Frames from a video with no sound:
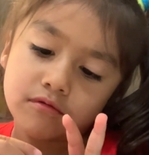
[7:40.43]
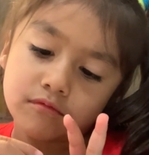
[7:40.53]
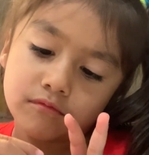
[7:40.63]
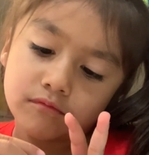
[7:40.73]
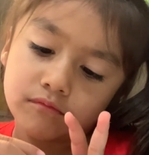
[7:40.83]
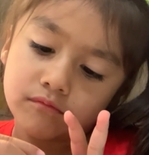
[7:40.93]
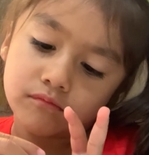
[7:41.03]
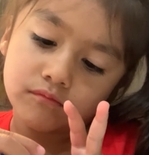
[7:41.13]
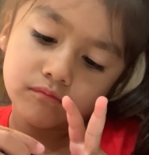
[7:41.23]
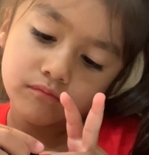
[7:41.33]

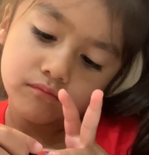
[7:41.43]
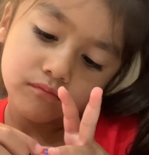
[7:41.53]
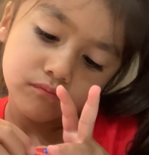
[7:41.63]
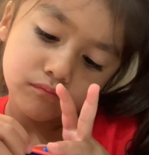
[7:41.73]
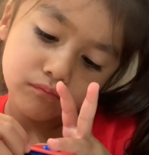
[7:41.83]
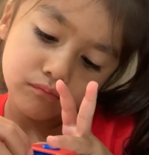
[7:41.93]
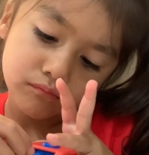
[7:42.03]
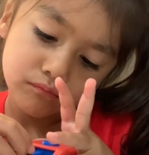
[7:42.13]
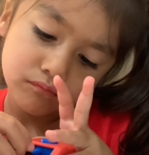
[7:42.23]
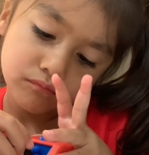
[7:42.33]

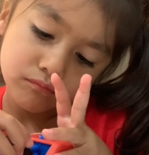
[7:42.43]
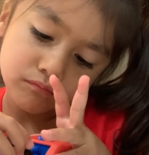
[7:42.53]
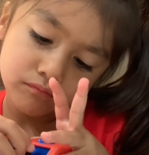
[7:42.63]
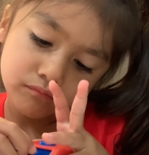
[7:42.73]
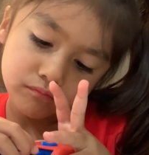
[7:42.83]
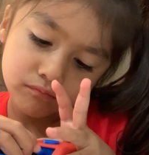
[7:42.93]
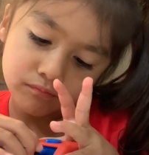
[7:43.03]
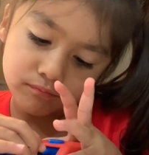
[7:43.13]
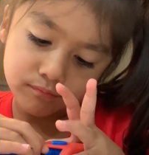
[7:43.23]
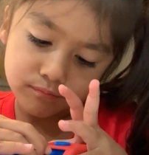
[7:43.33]

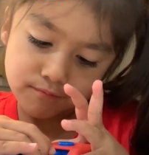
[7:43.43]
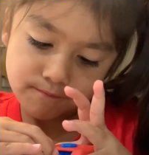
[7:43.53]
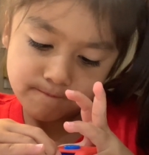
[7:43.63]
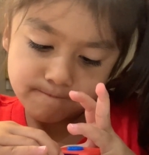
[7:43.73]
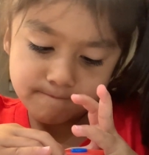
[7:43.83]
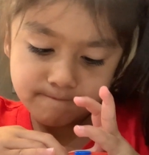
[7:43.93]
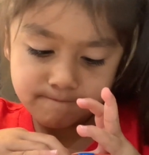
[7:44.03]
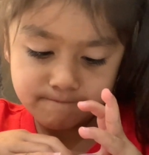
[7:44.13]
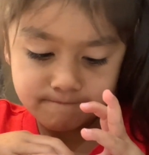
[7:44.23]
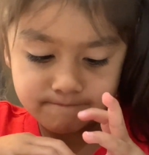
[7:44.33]

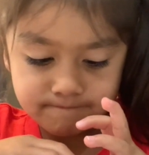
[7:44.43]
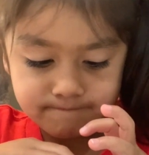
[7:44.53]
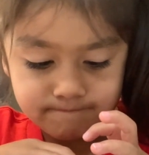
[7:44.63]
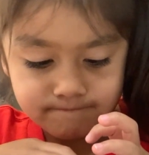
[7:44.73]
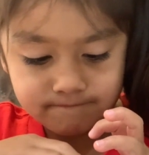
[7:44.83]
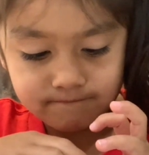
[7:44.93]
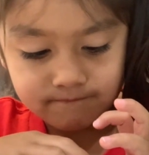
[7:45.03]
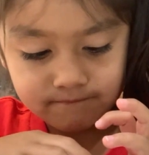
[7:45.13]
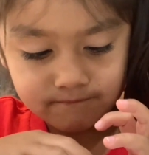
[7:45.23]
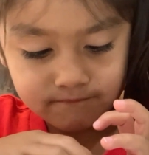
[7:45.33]

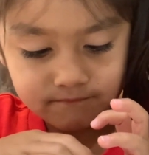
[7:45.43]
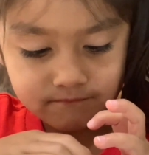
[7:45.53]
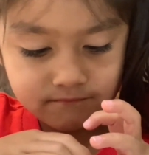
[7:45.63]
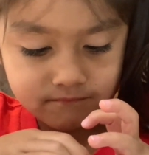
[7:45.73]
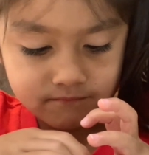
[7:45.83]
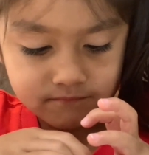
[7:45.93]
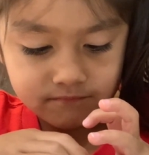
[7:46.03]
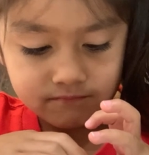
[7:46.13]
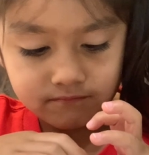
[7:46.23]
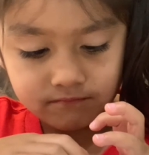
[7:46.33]

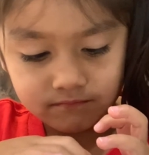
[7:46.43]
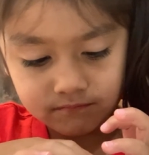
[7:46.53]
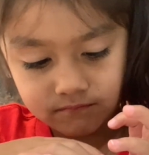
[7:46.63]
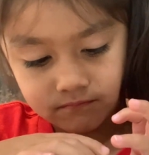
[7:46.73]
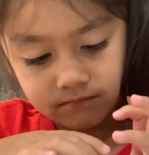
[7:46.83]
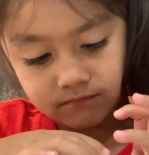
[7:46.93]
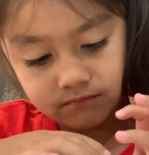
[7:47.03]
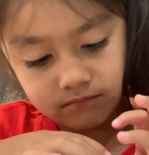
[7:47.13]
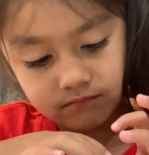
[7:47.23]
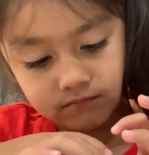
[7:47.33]

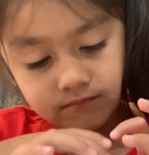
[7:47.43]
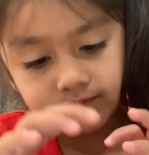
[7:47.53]
(silence)